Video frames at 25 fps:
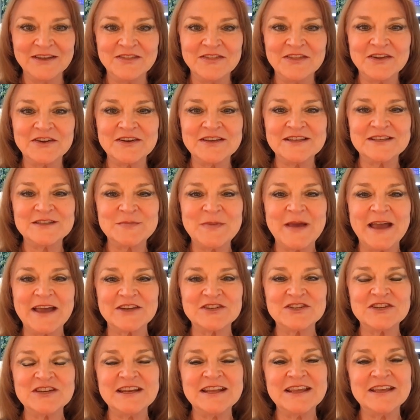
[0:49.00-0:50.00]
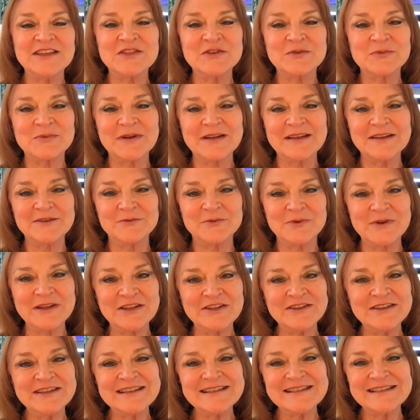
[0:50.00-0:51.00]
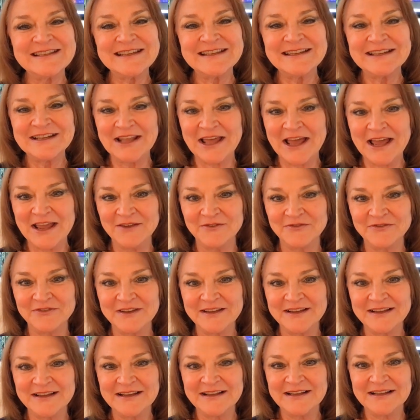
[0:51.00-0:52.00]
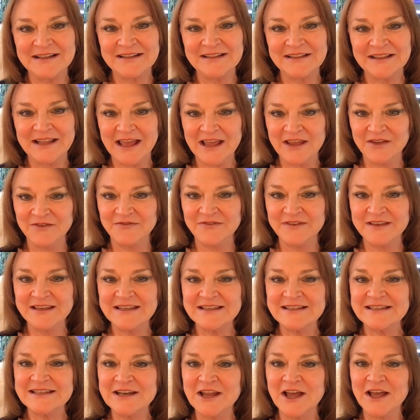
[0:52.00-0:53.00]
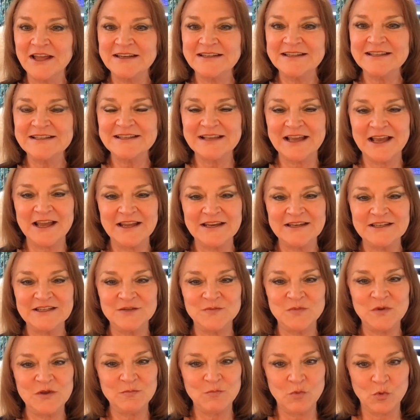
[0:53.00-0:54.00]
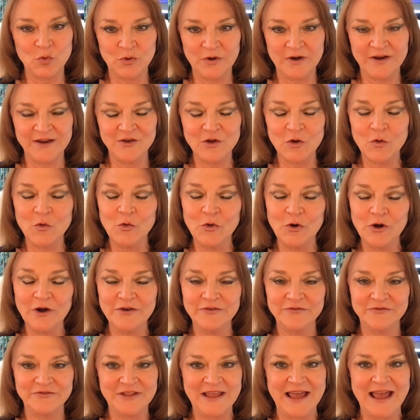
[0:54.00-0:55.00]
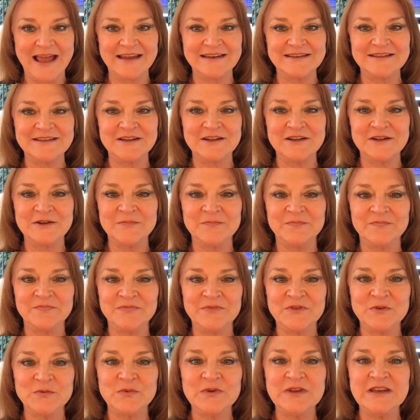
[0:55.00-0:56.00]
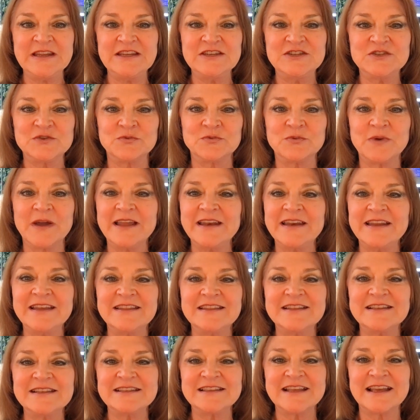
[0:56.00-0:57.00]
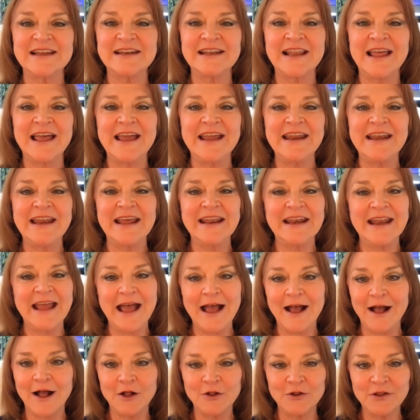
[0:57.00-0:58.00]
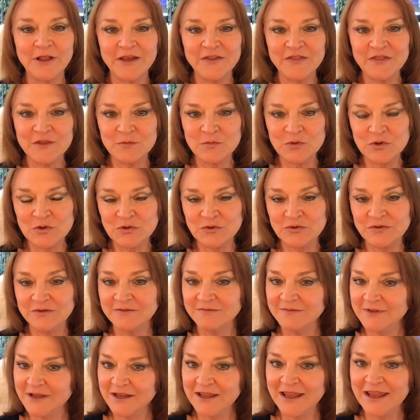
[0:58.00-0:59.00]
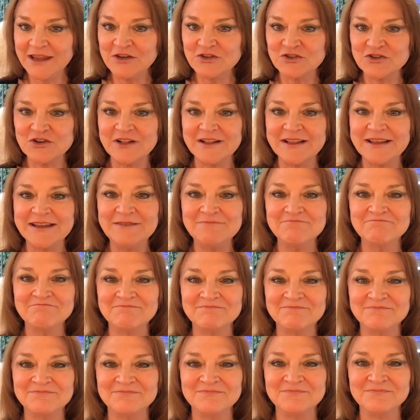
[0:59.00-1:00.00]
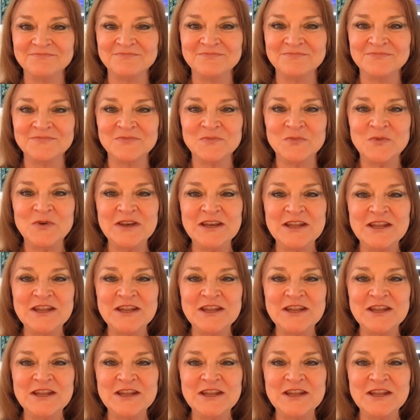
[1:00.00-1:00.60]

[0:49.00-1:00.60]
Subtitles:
There is passion in the realness in life. Life is not designed to be boring or flat. We need to run in the sunlight and howl at the moon occasionally. We